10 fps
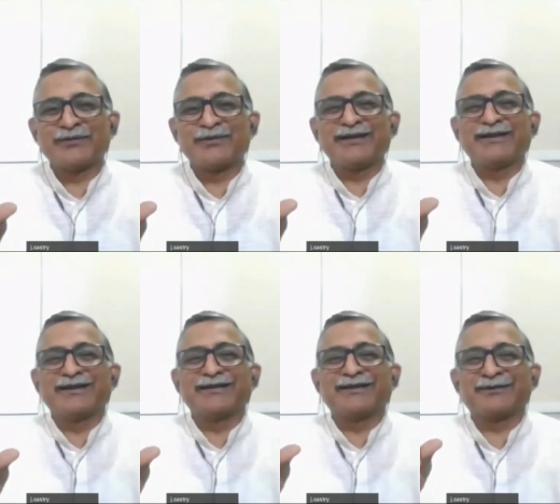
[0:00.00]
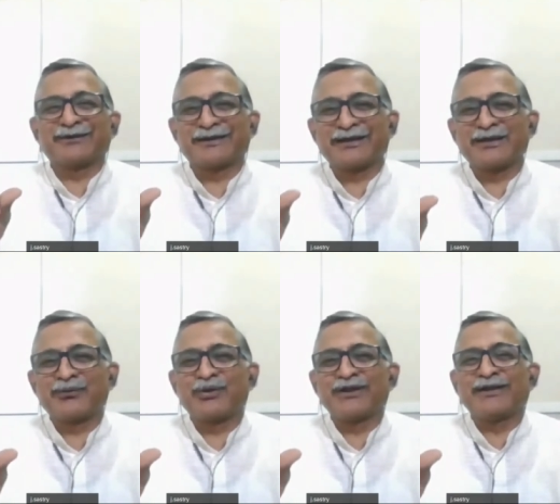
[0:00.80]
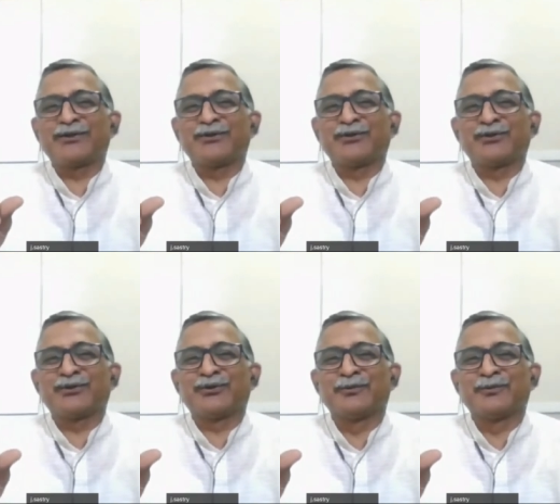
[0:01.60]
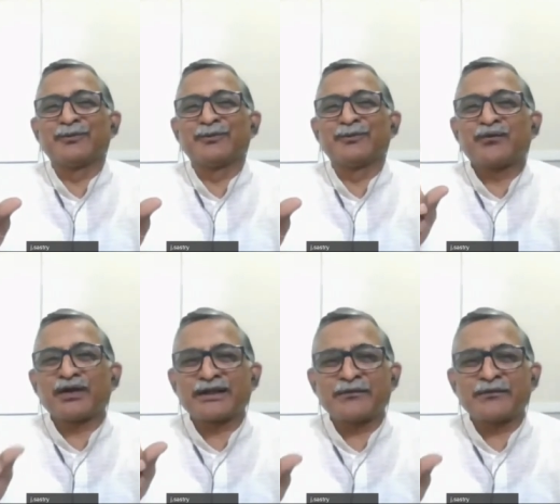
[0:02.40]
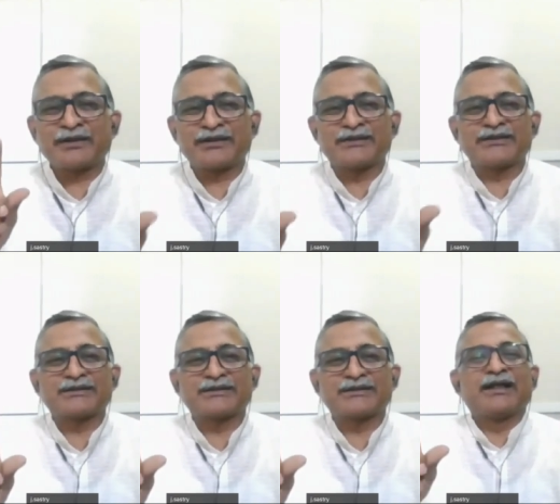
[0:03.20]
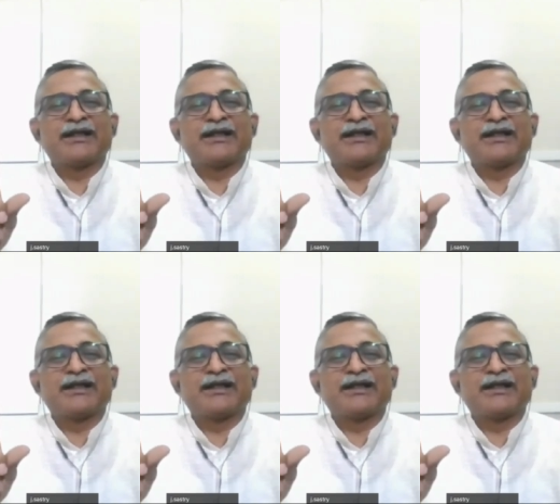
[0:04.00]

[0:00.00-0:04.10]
anybody really wanted to know 45 years